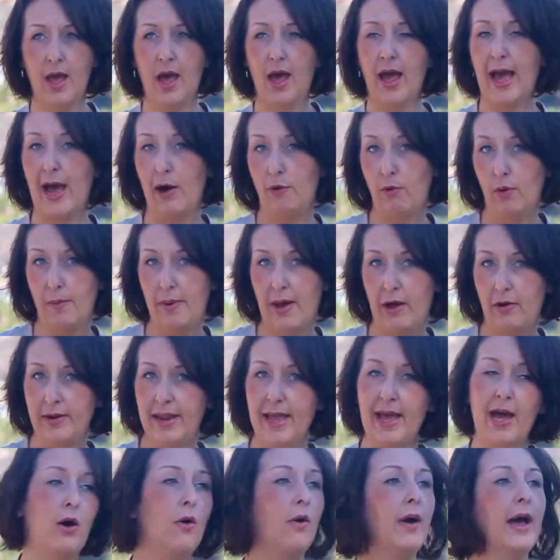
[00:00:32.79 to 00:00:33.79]
How about
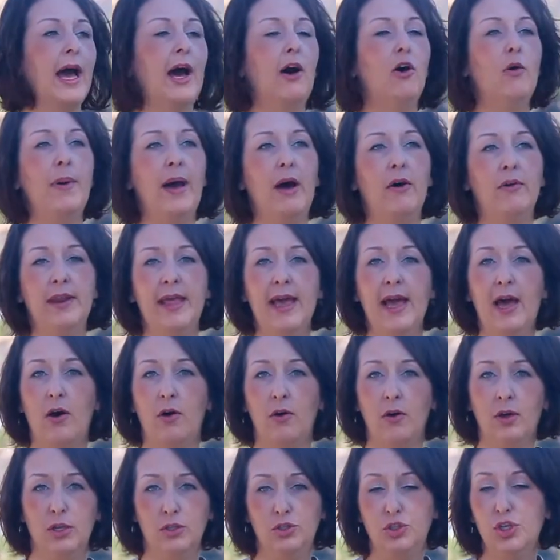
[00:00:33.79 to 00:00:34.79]
now? How about
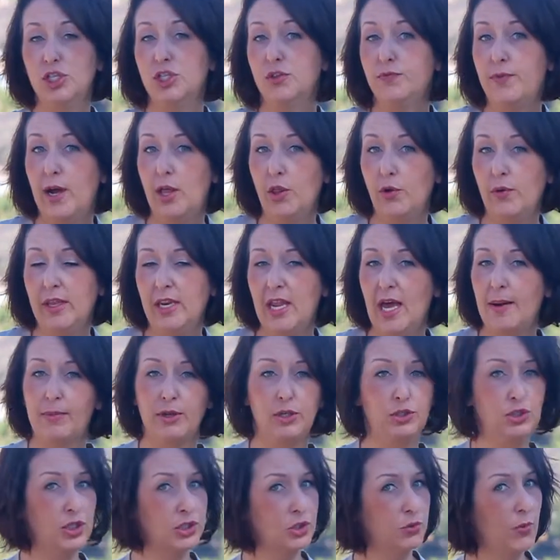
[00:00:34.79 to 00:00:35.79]
now? Just following up,
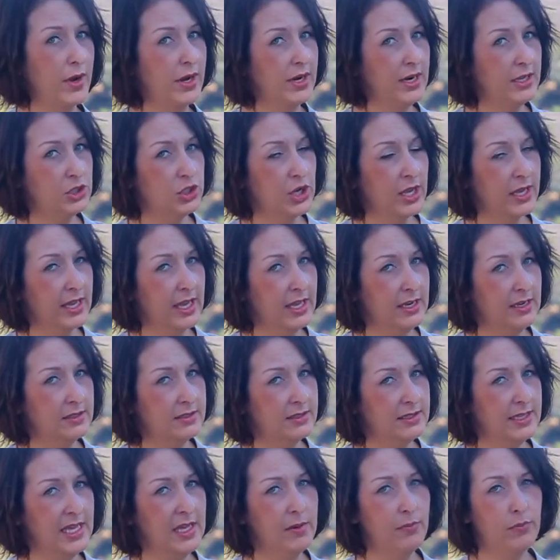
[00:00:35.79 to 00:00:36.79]
just wanted to check in to
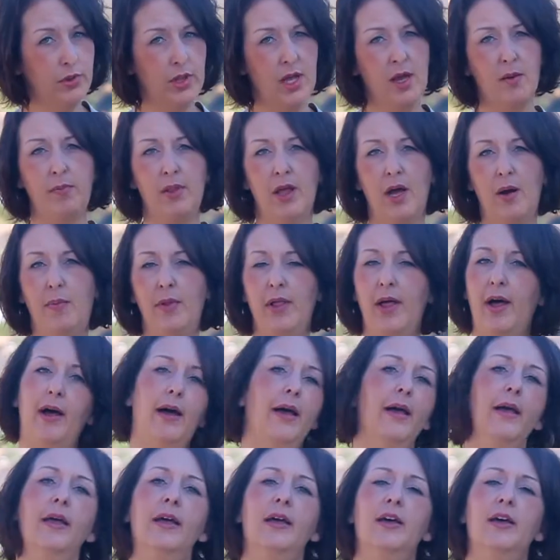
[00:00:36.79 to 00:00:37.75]
see, blah, blah, blah.